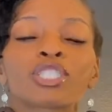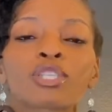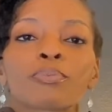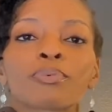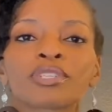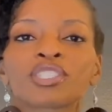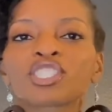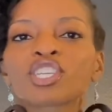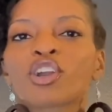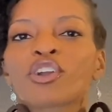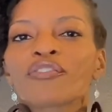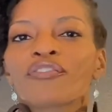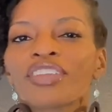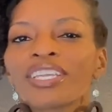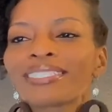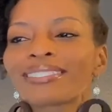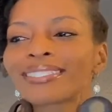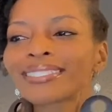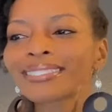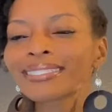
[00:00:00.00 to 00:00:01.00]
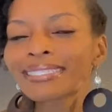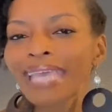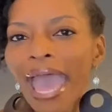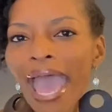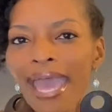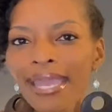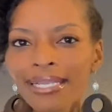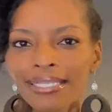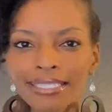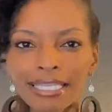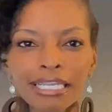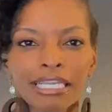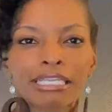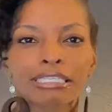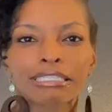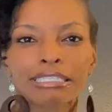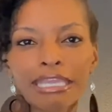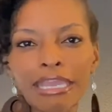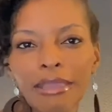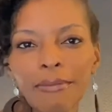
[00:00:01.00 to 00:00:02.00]
preserve his status and
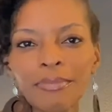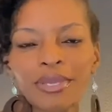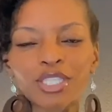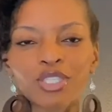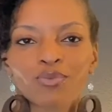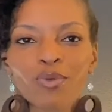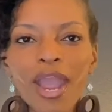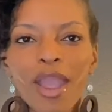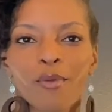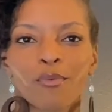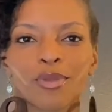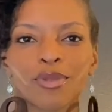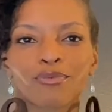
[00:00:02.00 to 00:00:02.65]
his image, right?